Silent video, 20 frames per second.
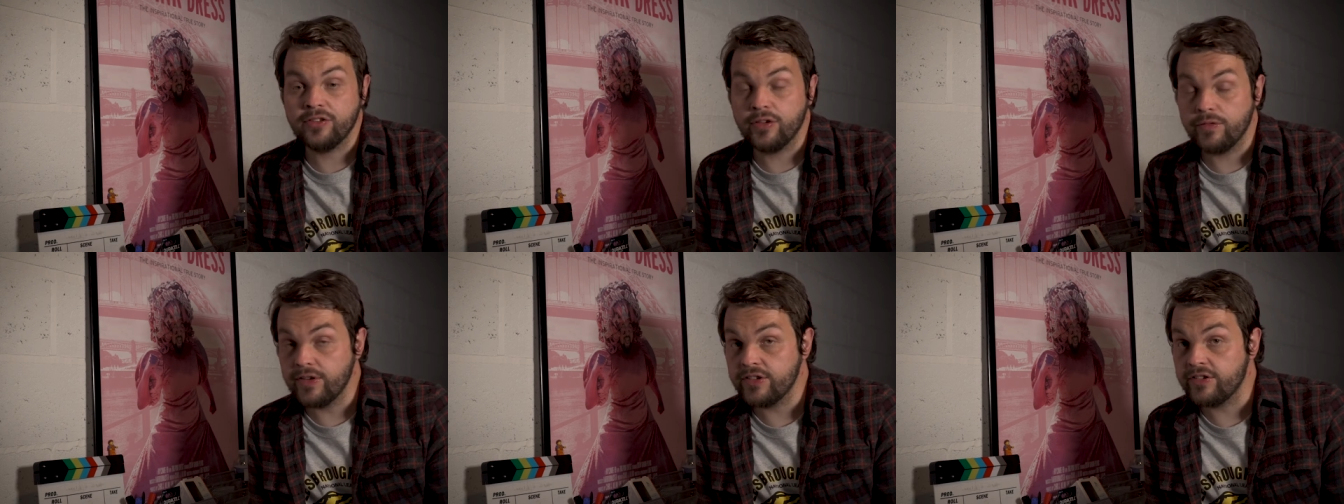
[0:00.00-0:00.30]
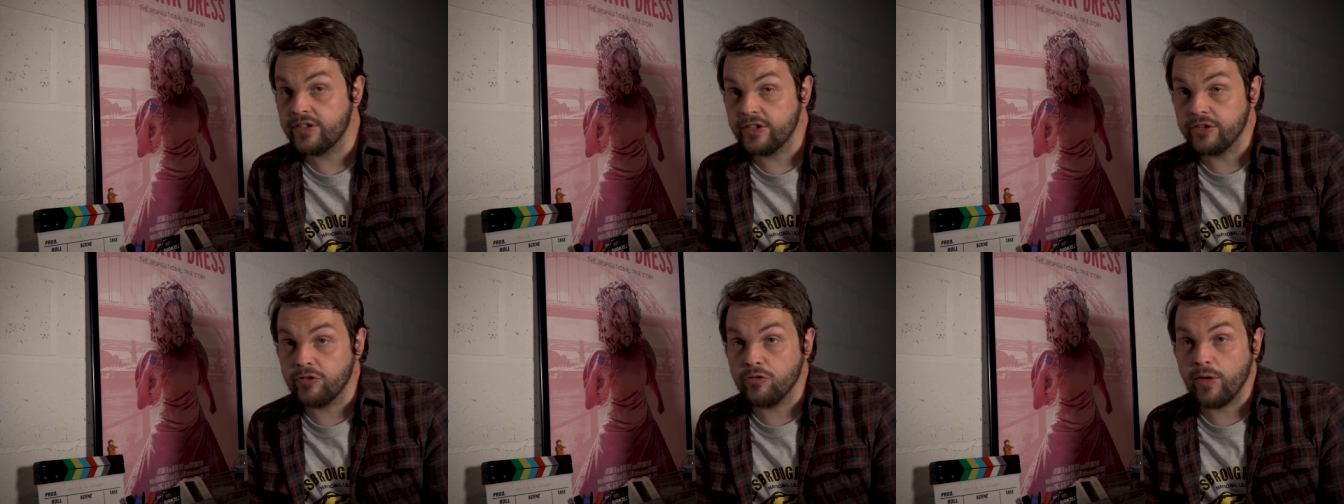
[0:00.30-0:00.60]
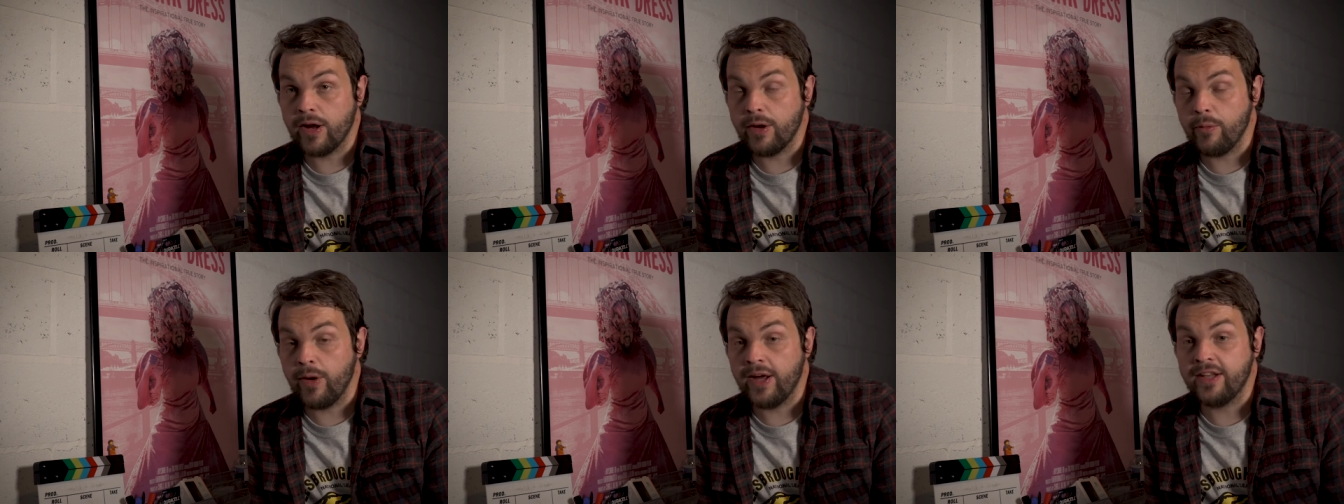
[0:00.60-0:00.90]
So this is a
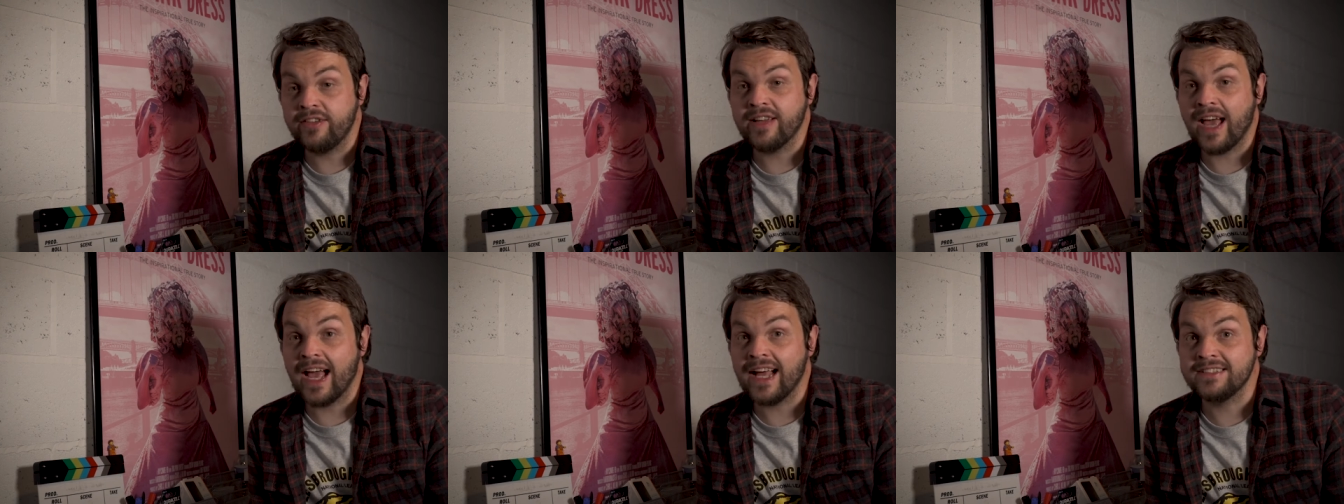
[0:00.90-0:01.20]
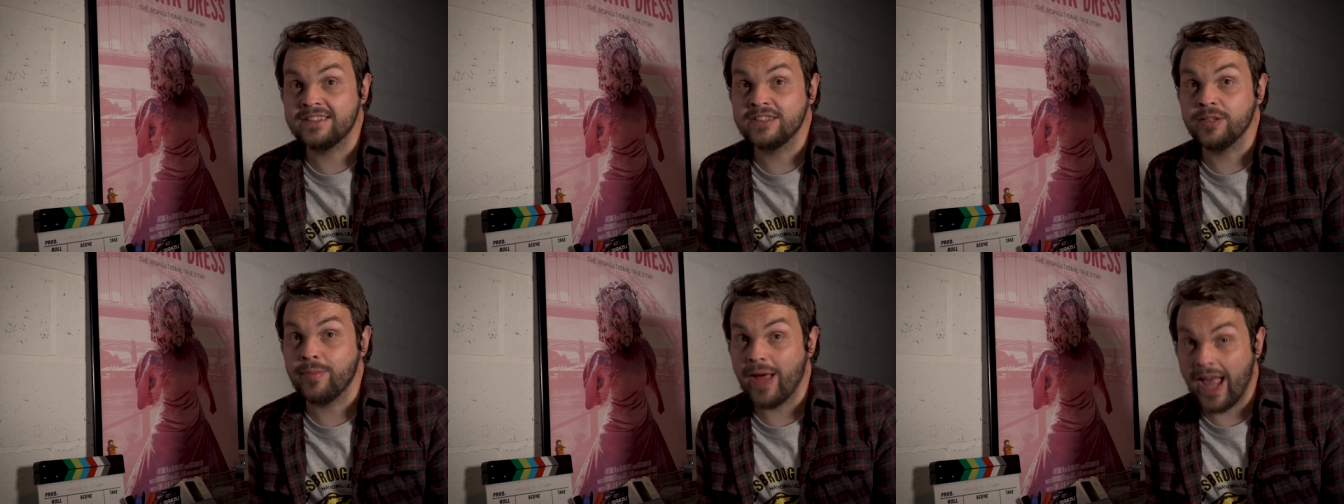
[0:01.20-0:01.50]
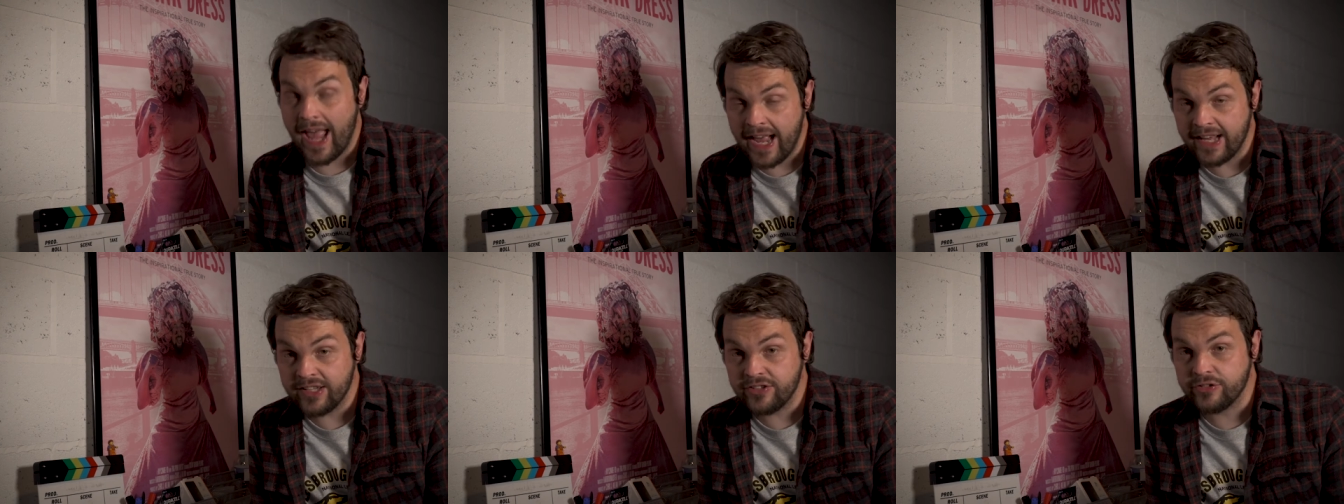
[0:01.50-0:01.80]
great way to add some
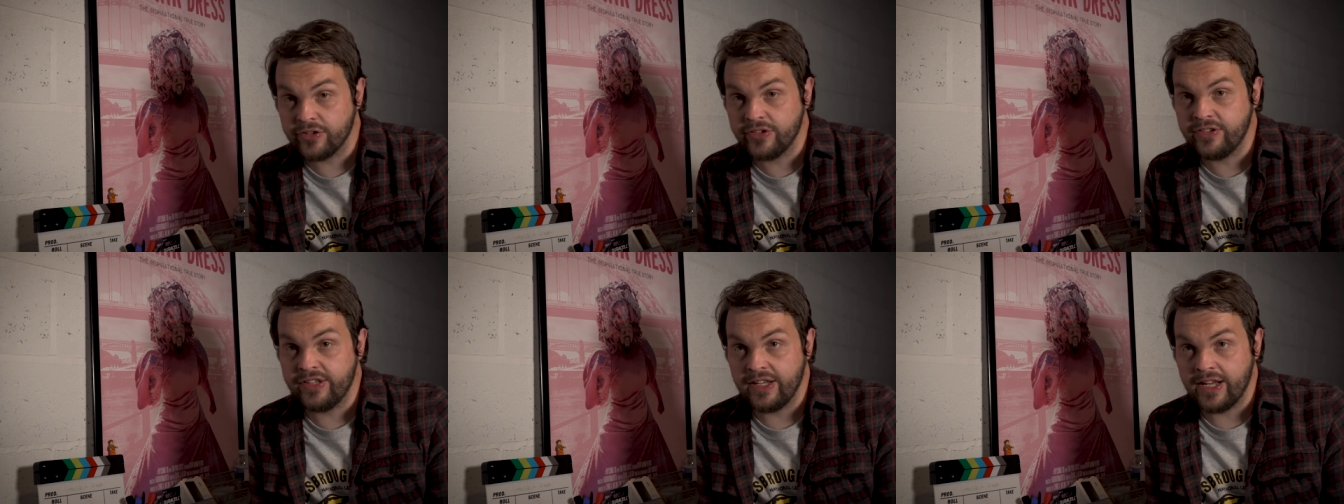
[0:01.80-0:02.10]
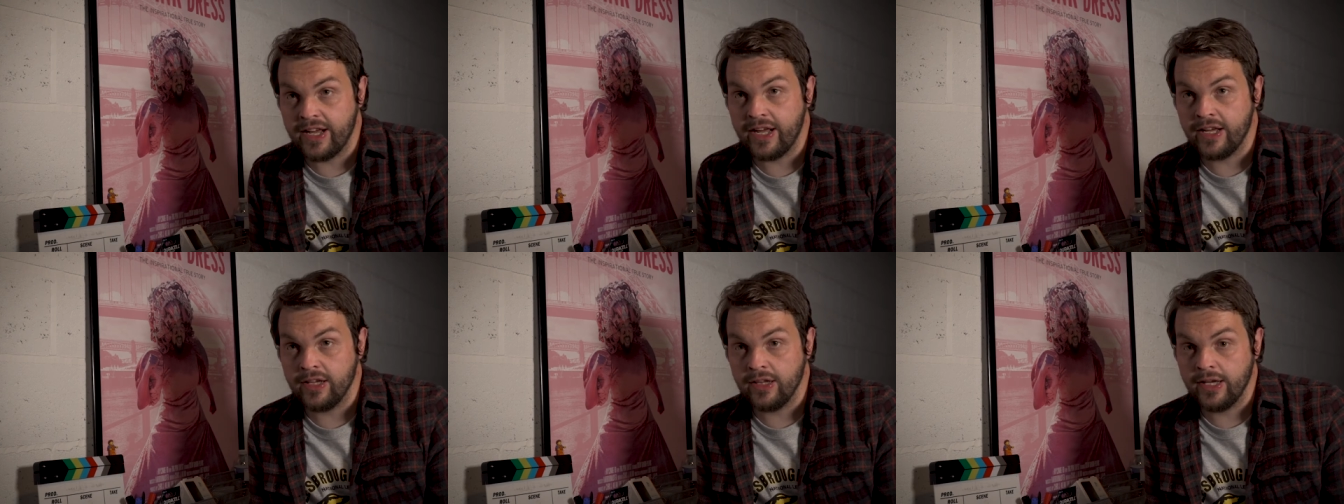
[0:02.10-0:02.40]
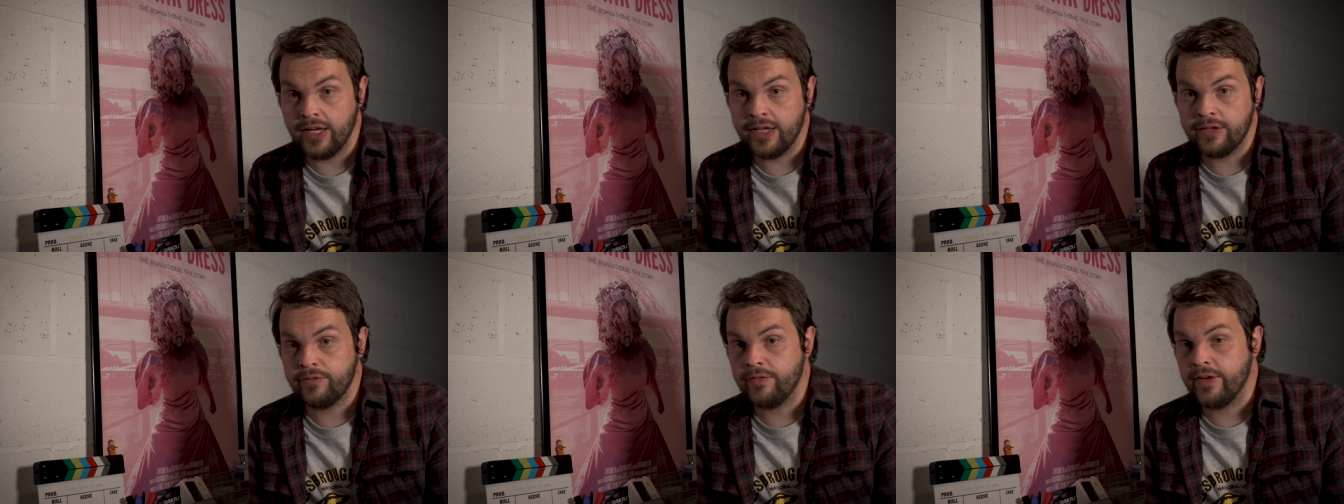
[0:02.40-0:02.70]
extra detail
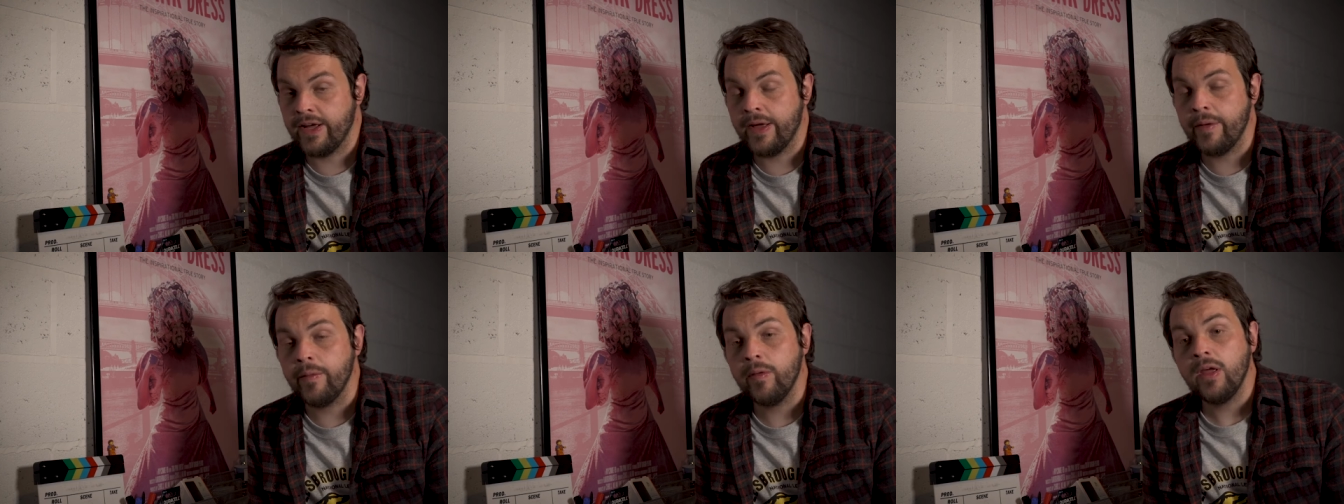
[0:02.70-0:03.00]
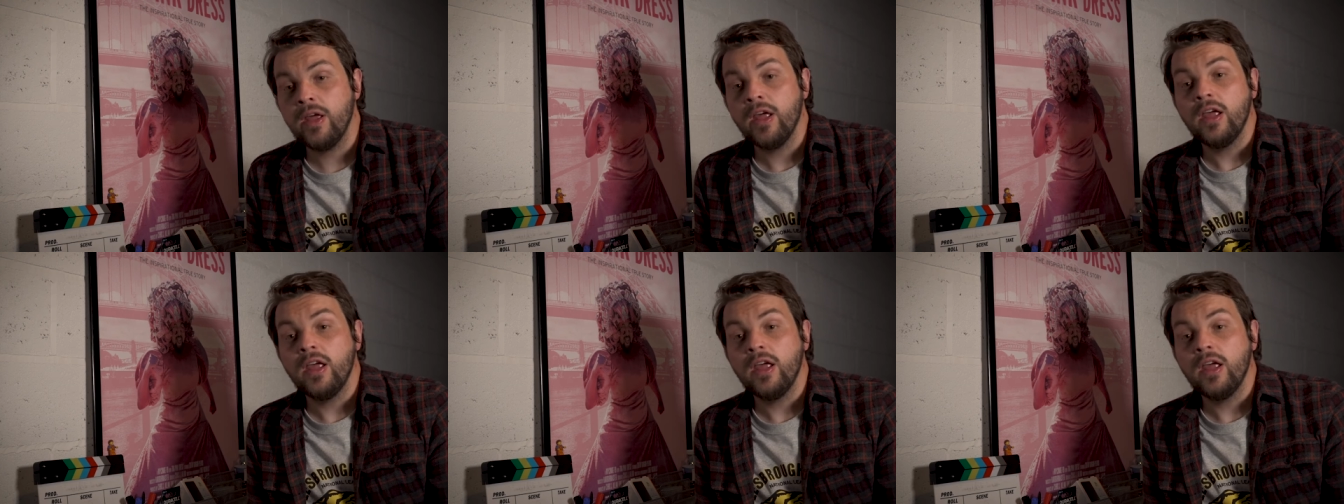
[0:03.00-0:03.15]
in there.